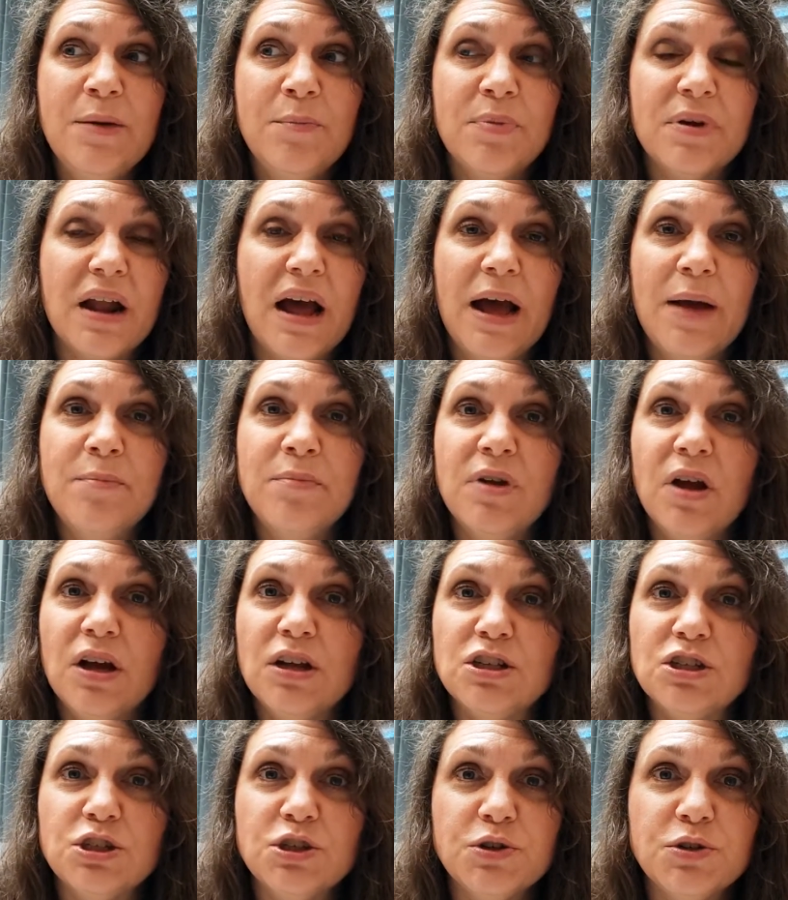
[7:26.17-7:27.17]
but I'm
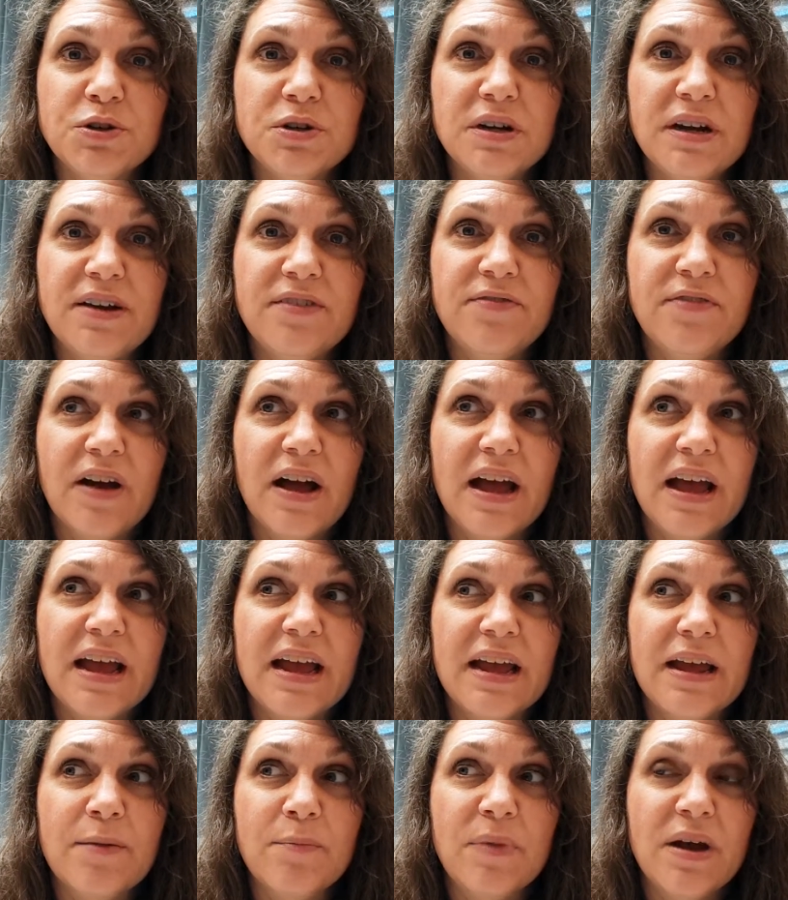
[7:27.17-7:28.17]
not sure if
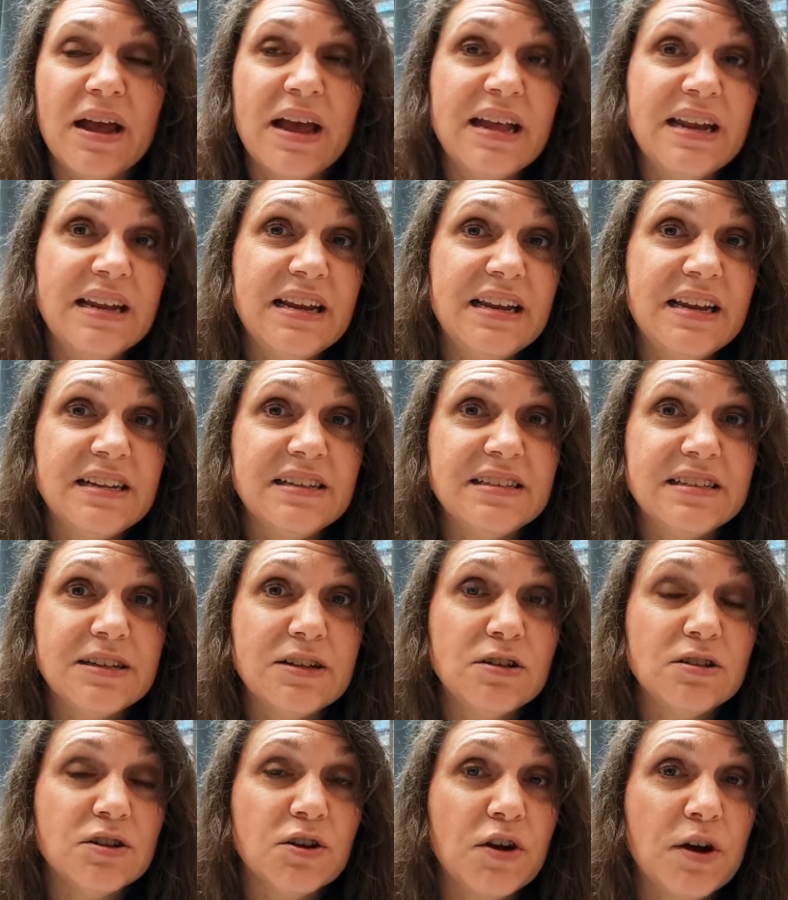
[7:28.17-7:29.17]
I my editing
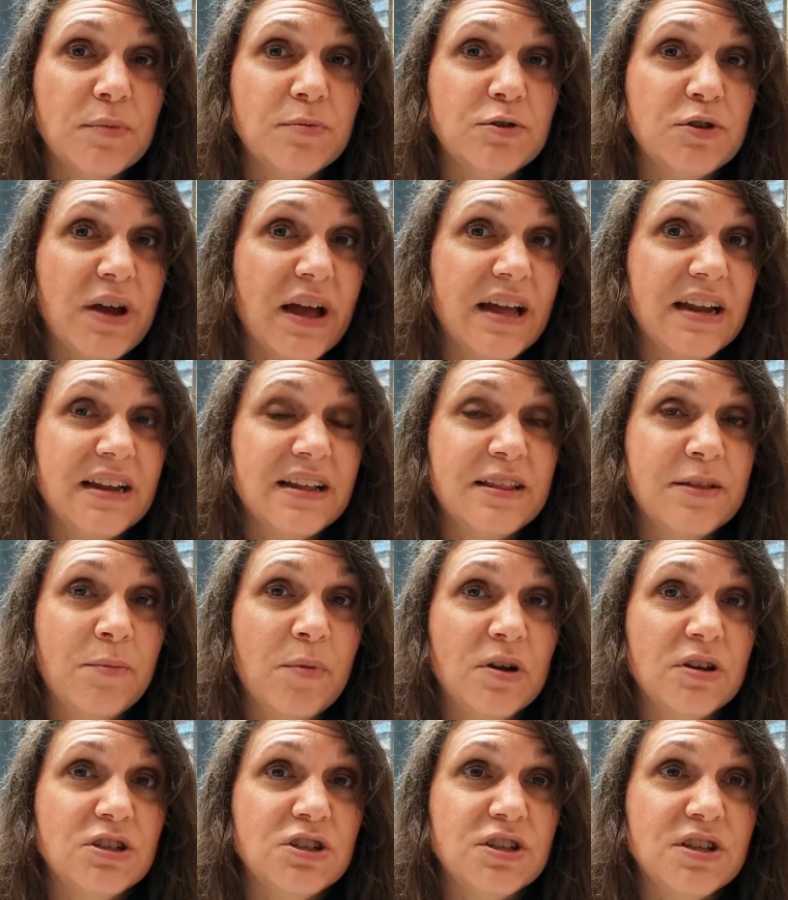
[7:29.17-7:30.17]
skills are up to adding them
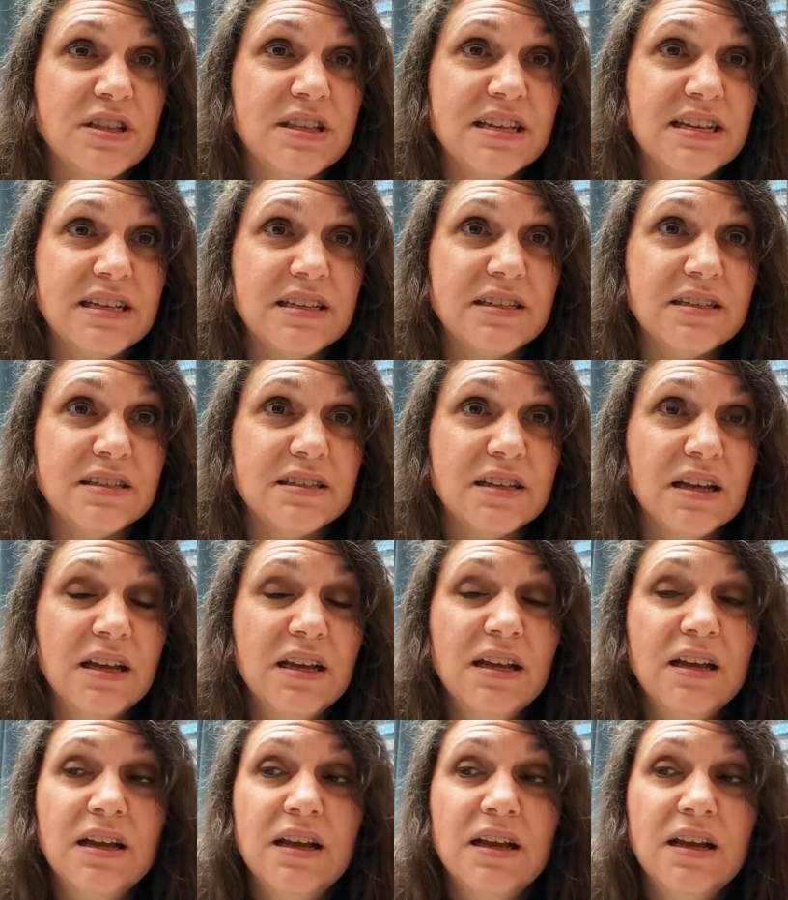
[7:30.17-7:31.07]
onto this